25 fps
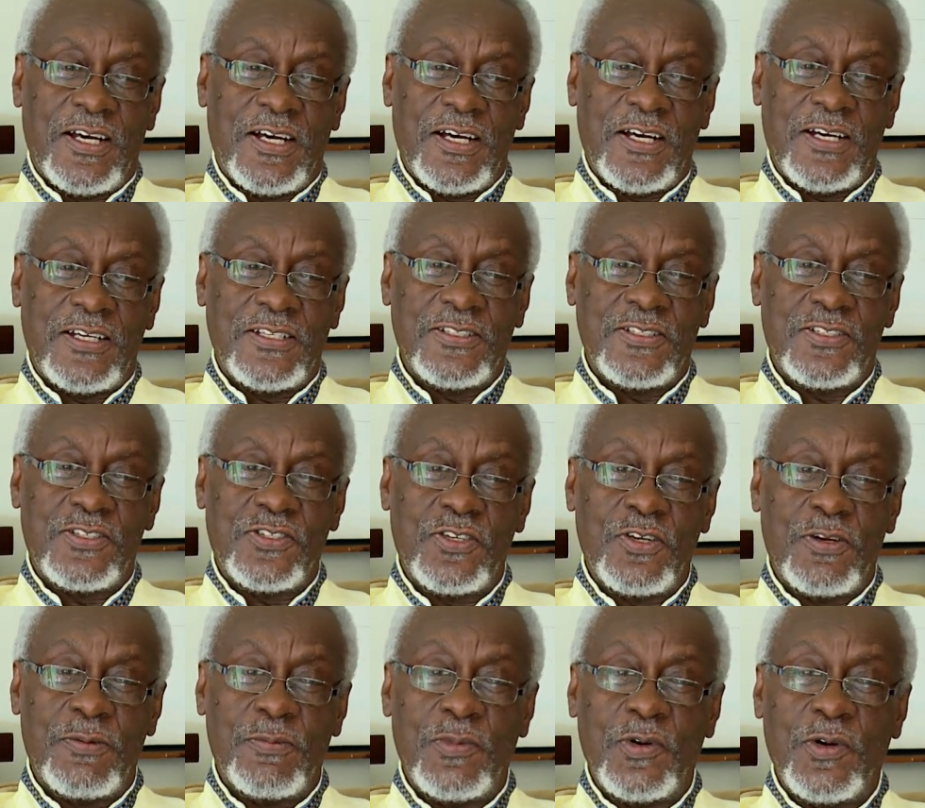And
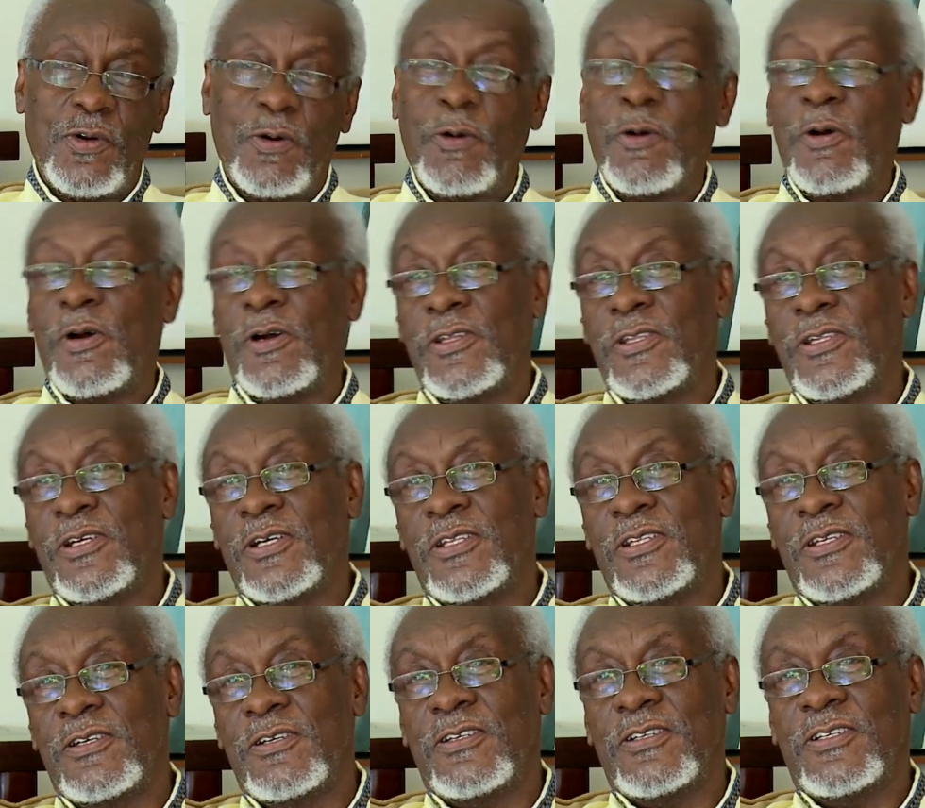somehow or the
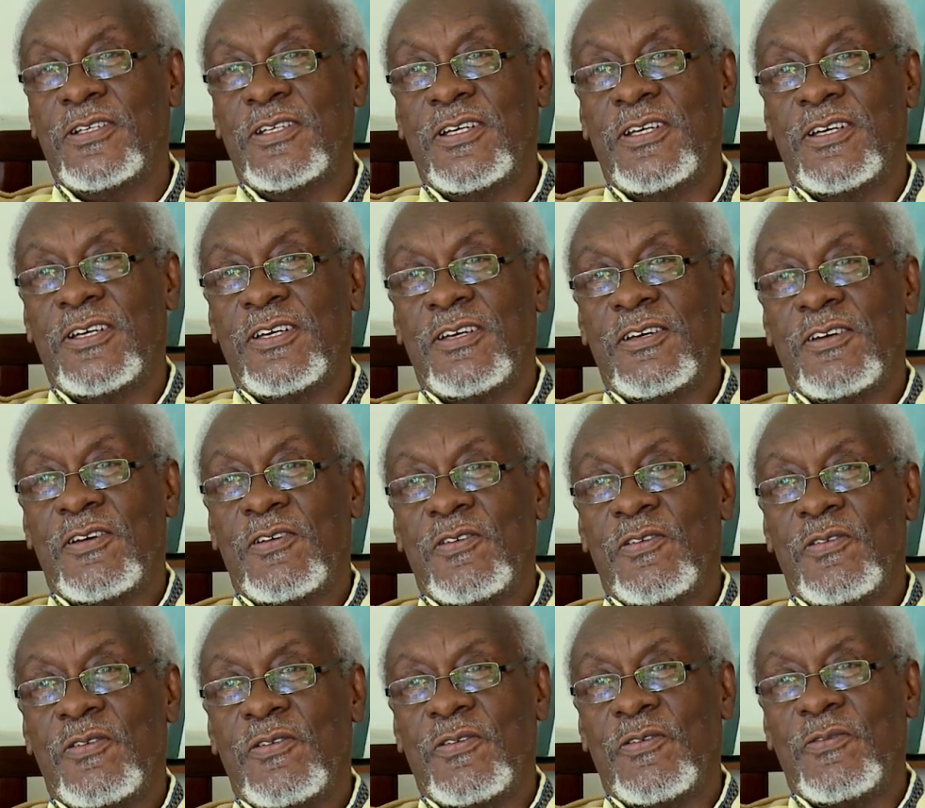other,
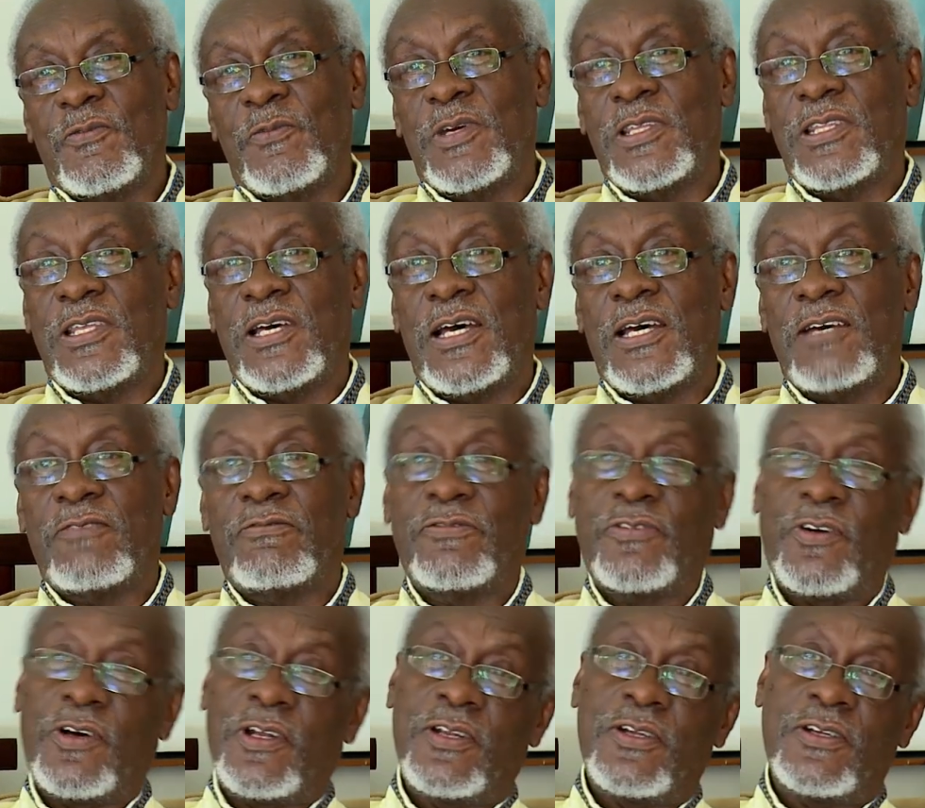whether I
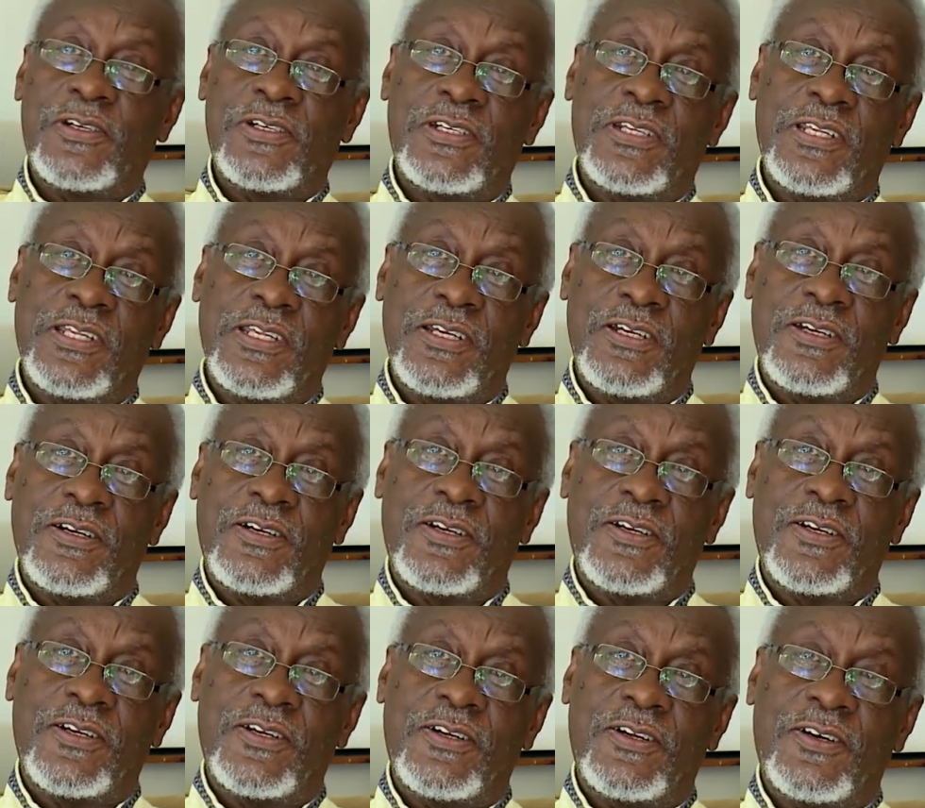
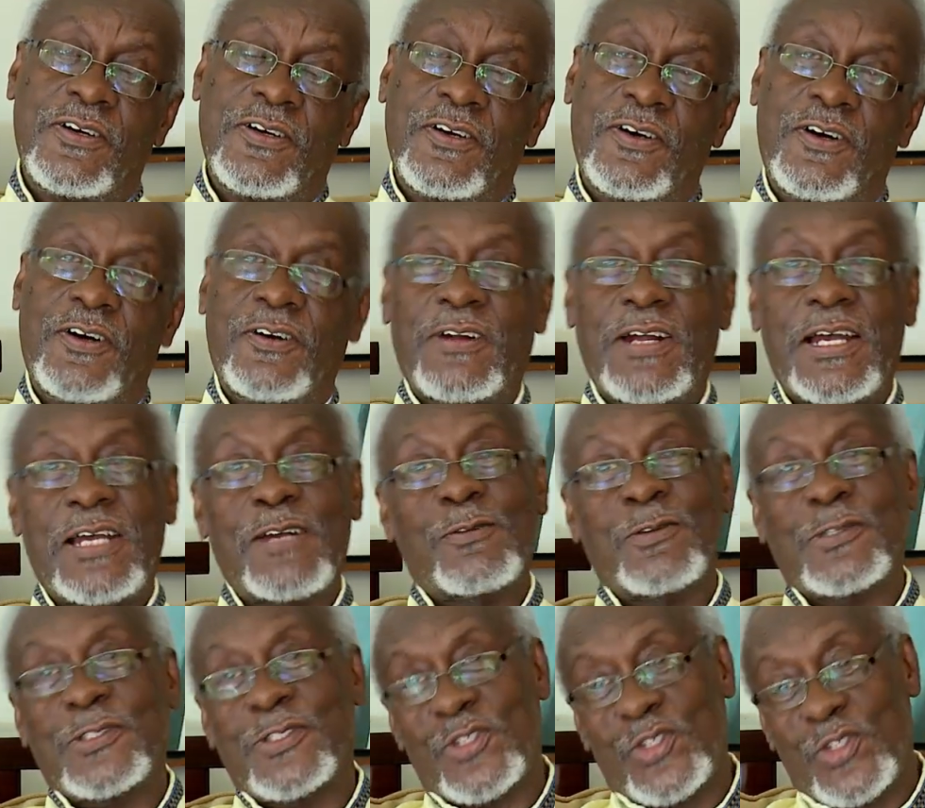volunteered or I
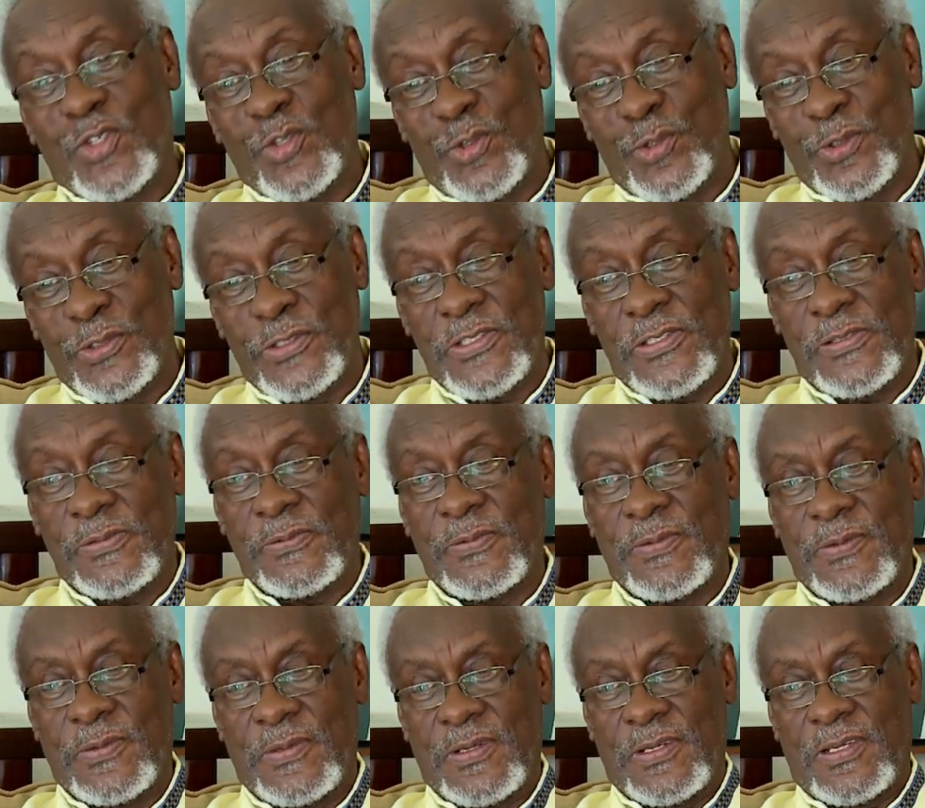was
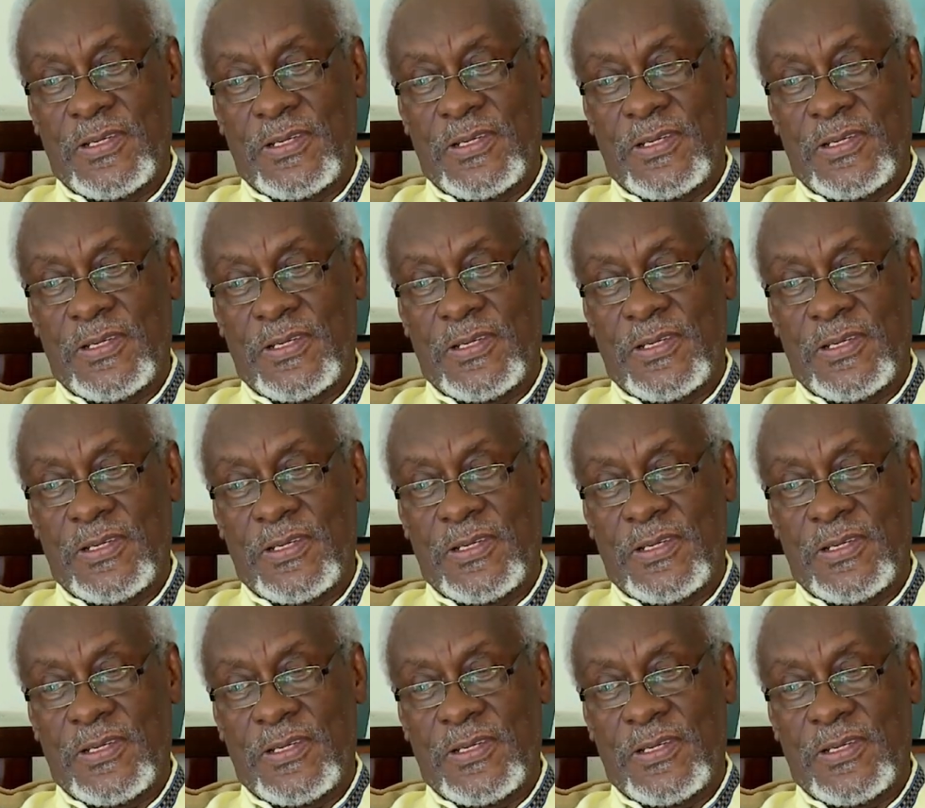chosen,